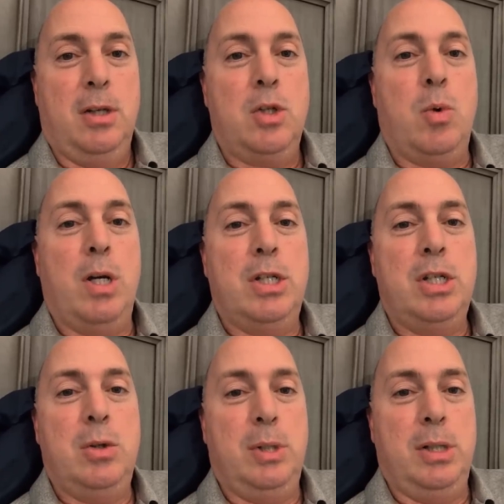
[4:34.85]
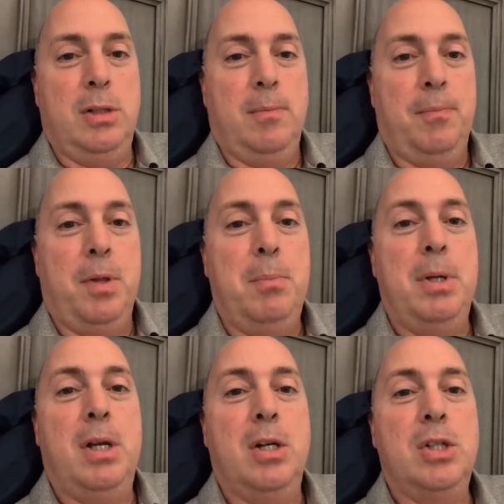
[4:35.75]
So why is she doing it?
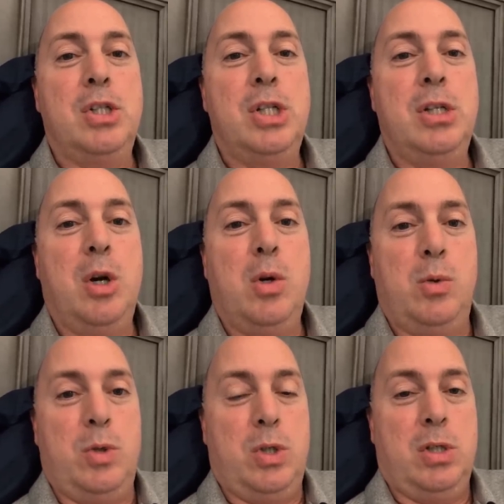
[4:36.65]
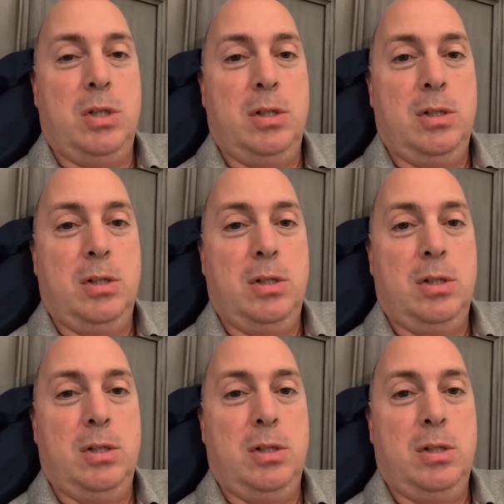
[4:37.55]
Because she knows